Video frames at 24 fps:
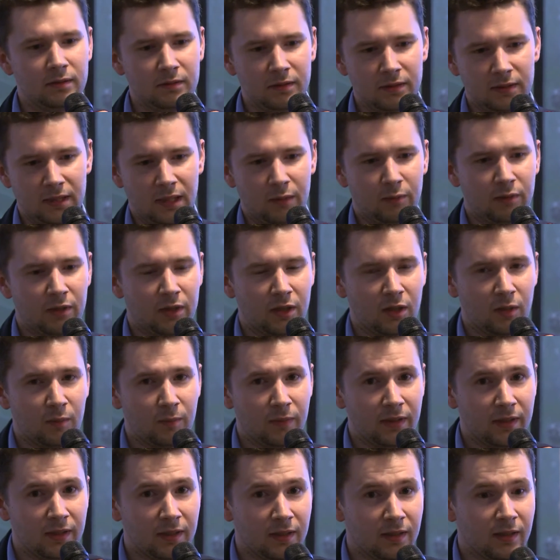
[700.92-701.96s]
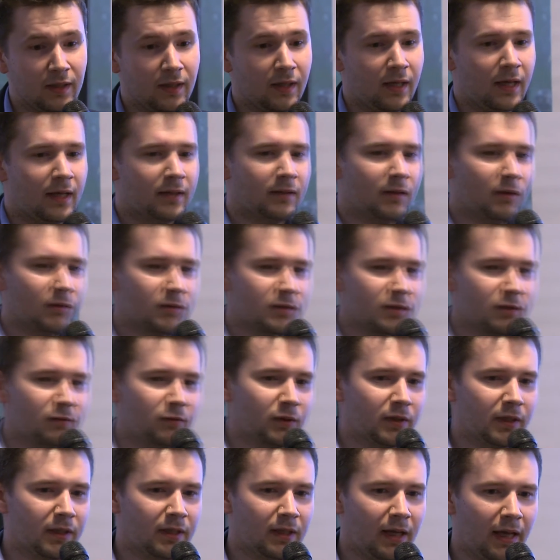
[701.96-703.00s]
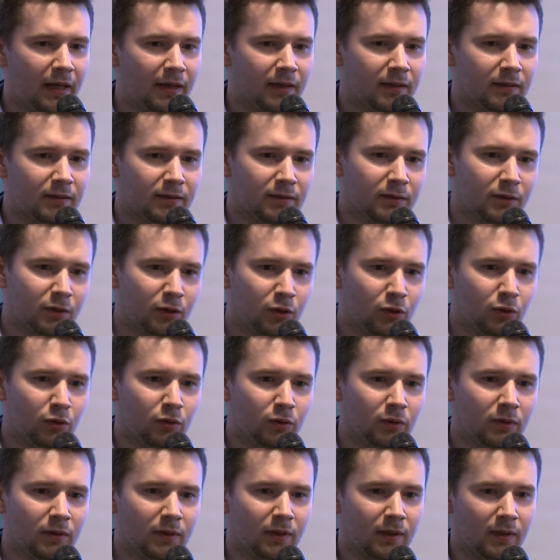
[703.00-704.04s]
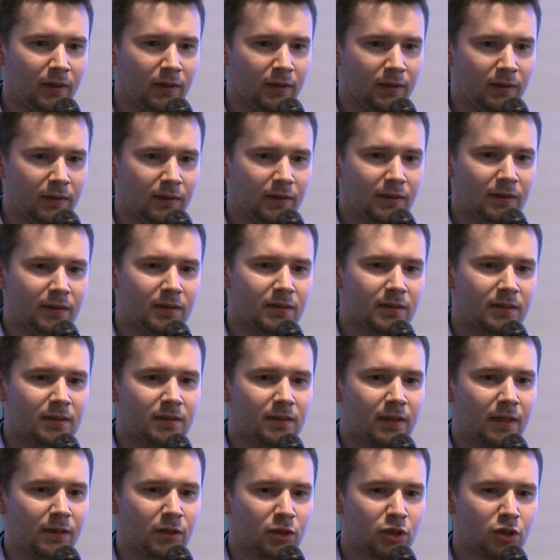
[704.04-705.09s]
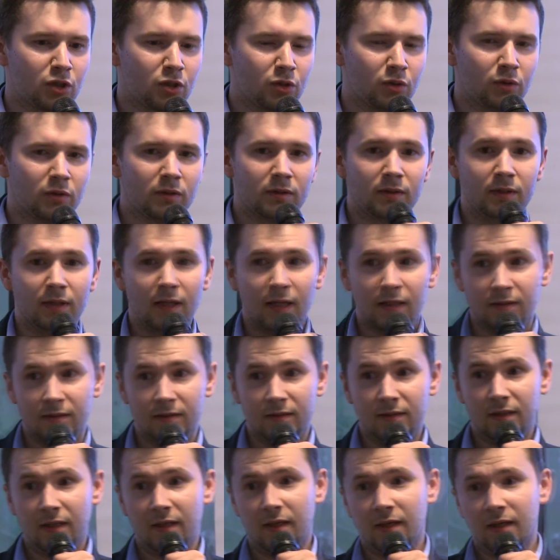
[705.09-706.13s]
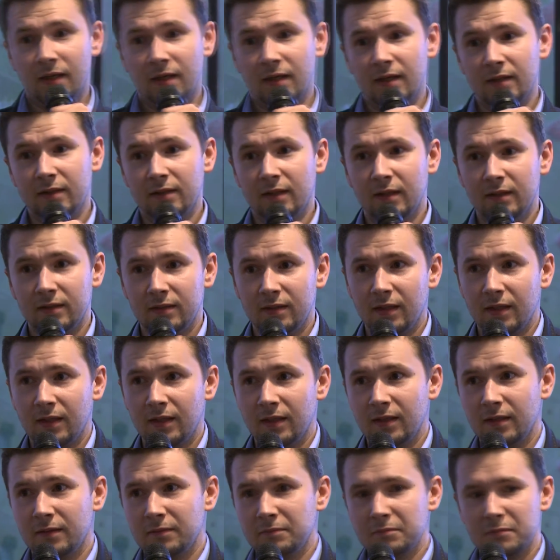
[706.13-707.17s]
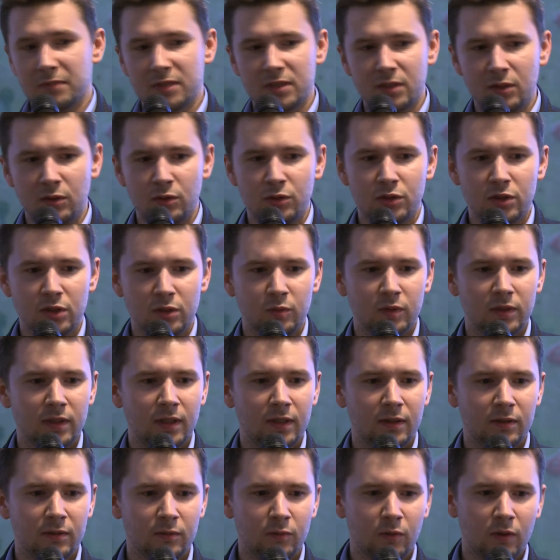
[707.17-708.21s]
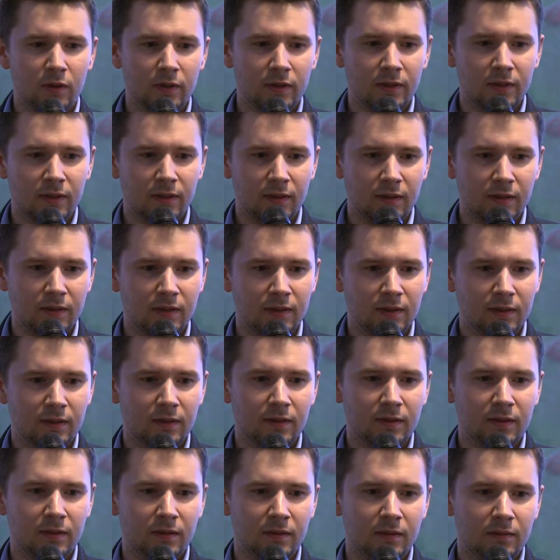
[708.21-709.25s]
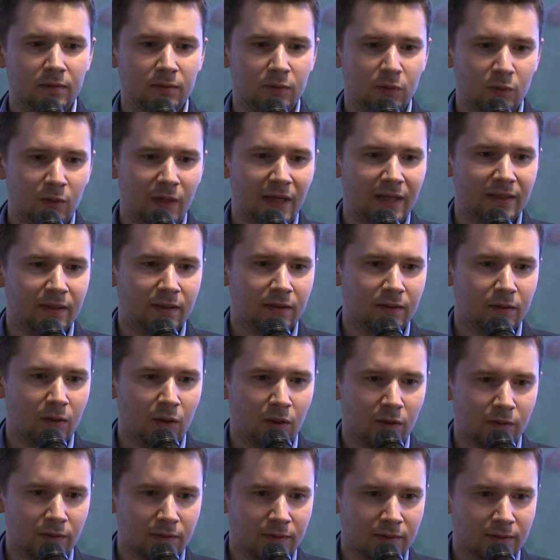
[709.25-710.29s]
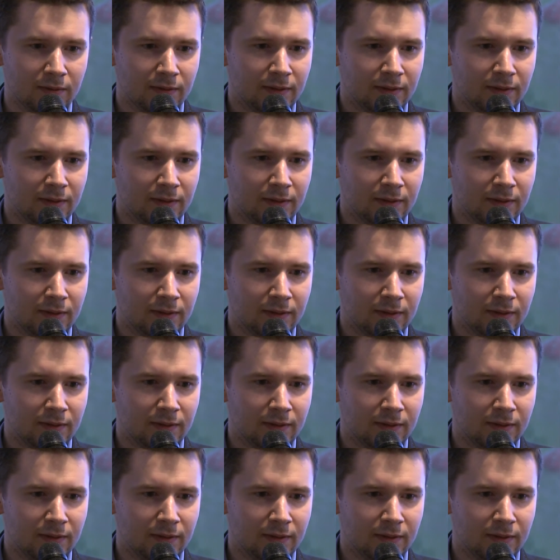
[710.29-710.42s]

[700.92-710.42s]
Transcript: in our company, and also for the client who is ensured that the solution we are working together on